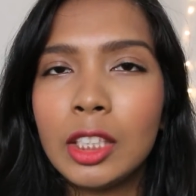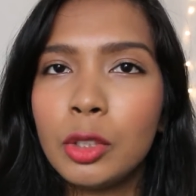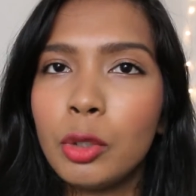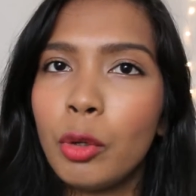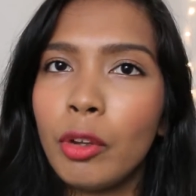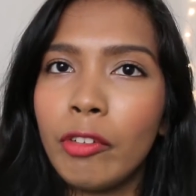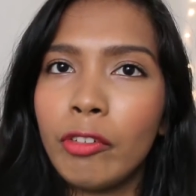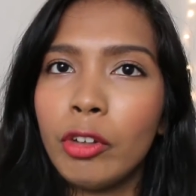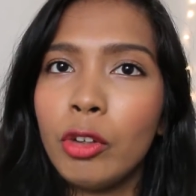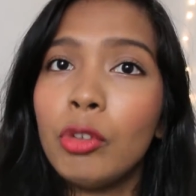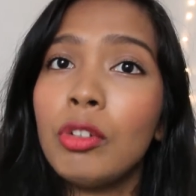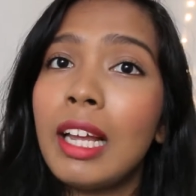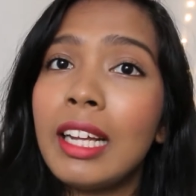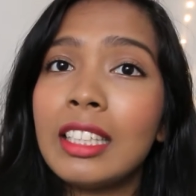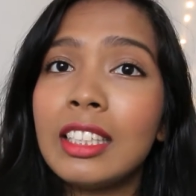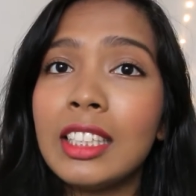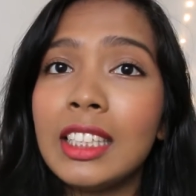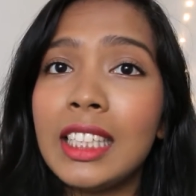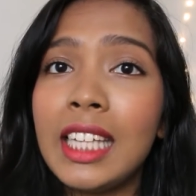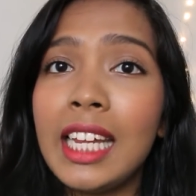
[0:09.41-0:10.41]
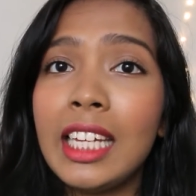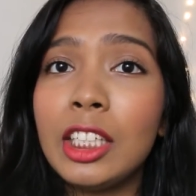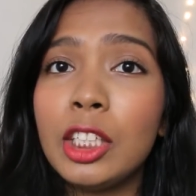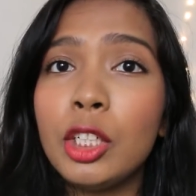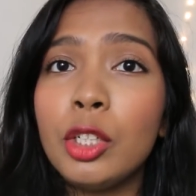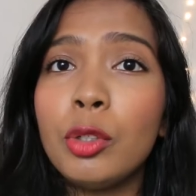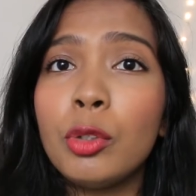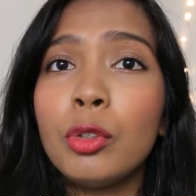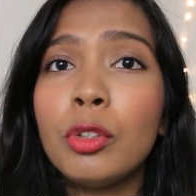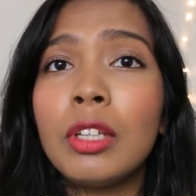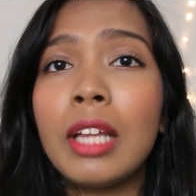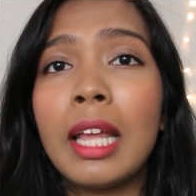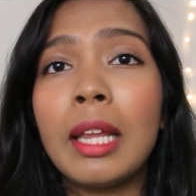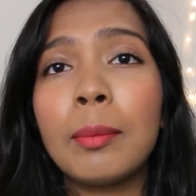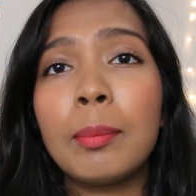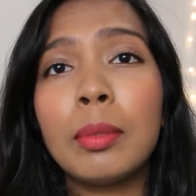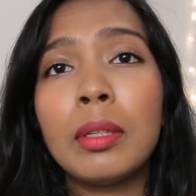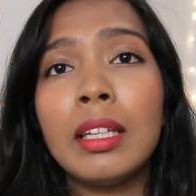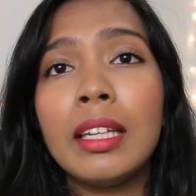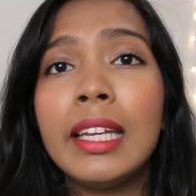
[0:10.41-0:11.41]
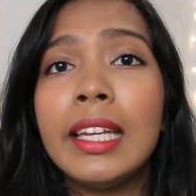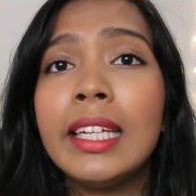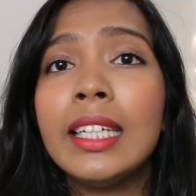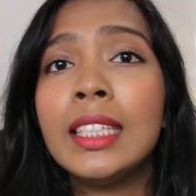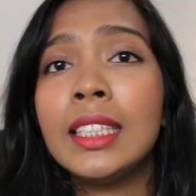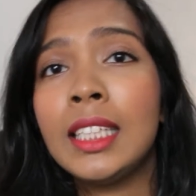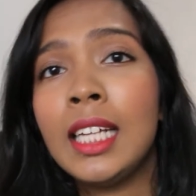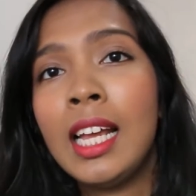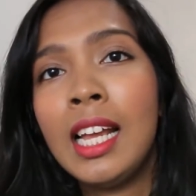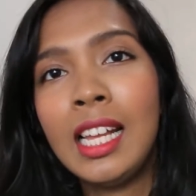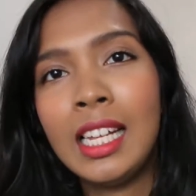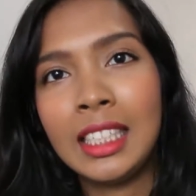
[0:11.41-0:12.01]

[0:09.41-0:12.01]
So if you'd like to stay tuned, then please